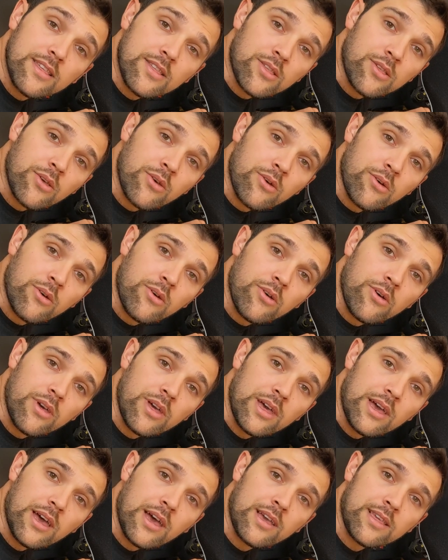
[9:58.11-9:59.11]
So
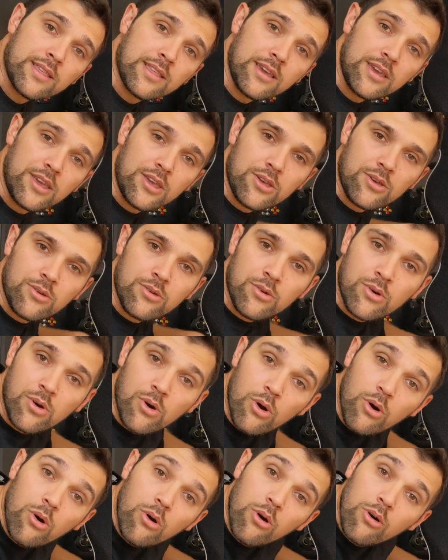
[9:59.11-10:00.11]
I say you
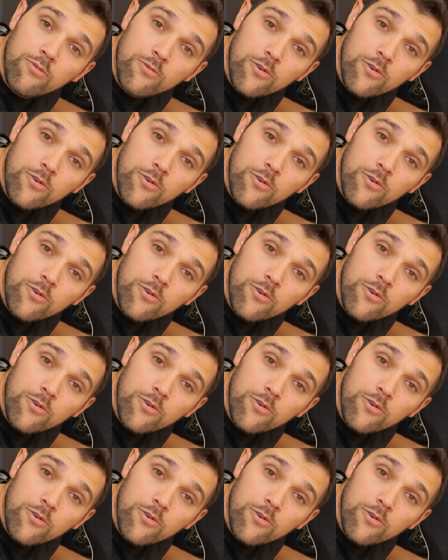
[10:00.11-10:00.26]
au